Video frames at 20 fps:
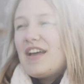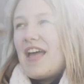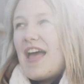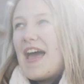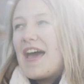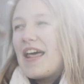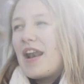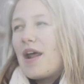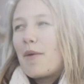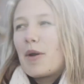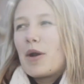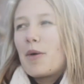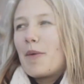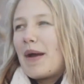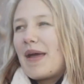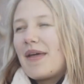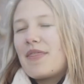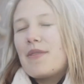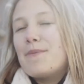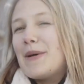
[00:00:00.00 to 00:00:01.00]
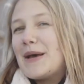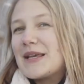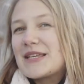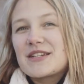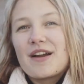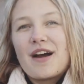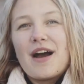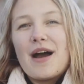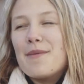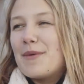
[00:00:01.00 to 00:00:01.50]
And I went away and had the
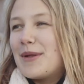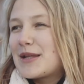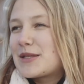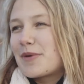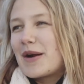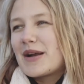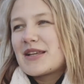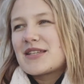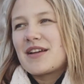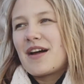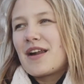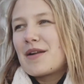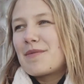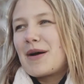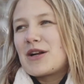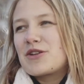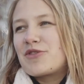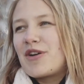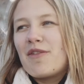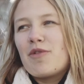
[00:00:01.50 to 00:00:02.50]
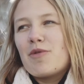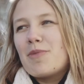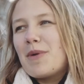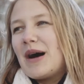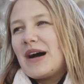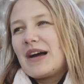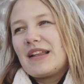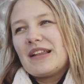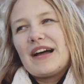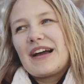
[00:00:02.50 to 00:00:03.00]
best time, and that's when I started my travel
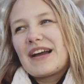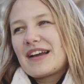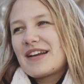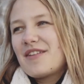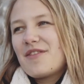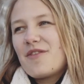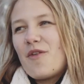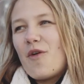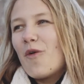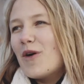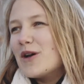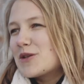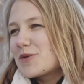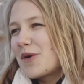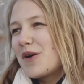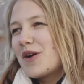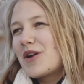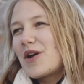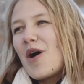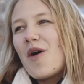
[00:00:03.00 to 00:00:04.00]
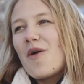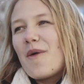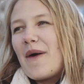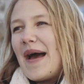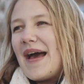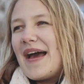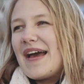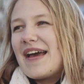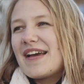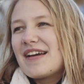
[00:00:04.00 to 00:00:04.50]
bug, like, always wanted to go
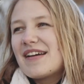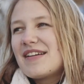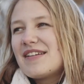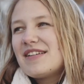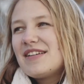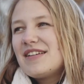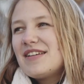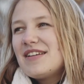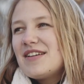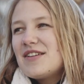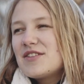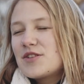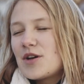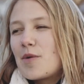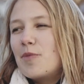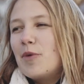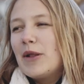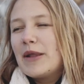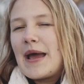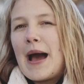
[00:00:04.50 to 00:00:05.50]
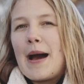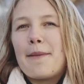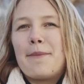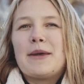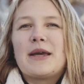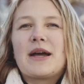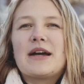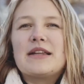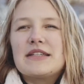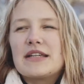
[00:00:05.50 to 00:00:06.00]
away. So I'm really
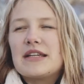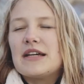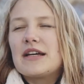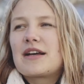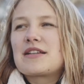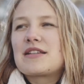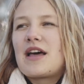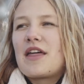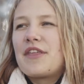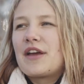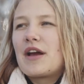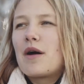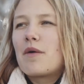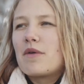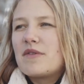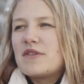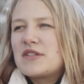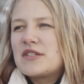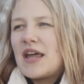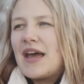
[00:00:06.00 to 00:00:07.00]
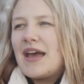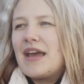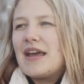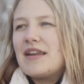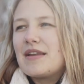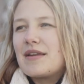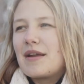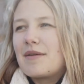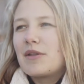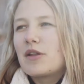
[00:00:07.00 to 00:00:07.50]
happy I did it, because I think I would have
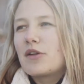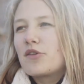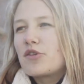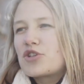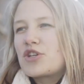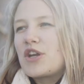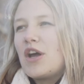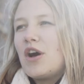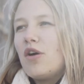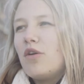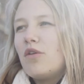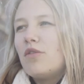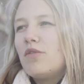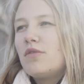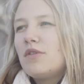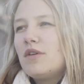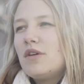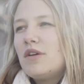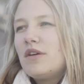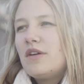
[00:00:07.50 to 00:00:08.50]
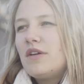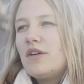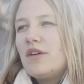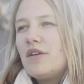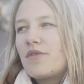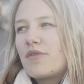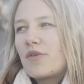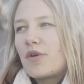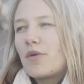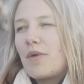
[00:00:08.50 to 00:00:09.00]
stayed in a little shell
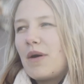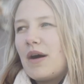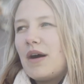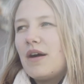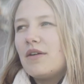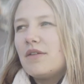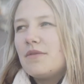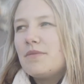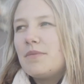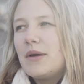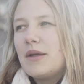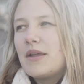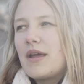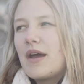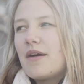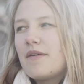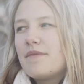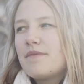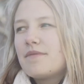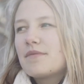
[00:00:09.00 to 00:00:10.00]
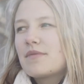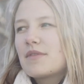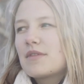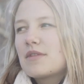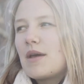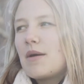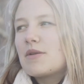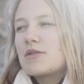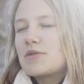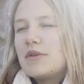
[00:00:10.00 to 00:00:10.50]
for a while. But yeah,
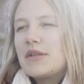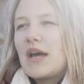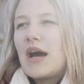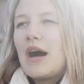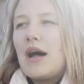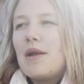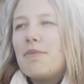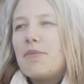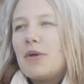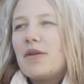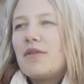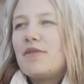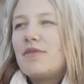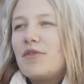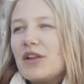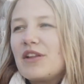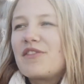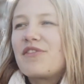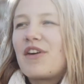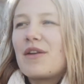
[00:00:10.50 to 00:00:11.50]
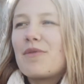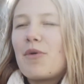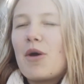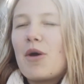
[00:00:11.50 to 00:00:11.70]
that was really hard, but really fun